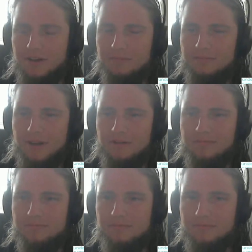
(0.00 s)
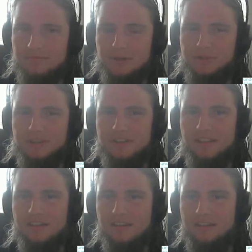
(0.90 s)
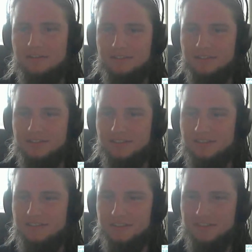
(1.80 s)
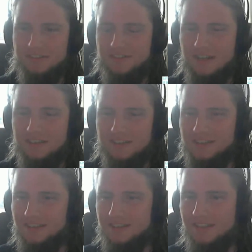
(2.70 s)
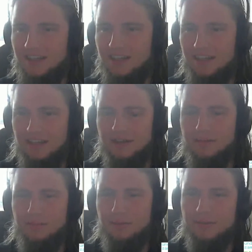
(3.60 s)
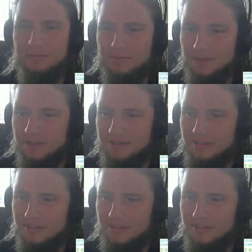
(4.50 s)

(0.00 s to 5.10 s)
I'm a bit in the literature study point, but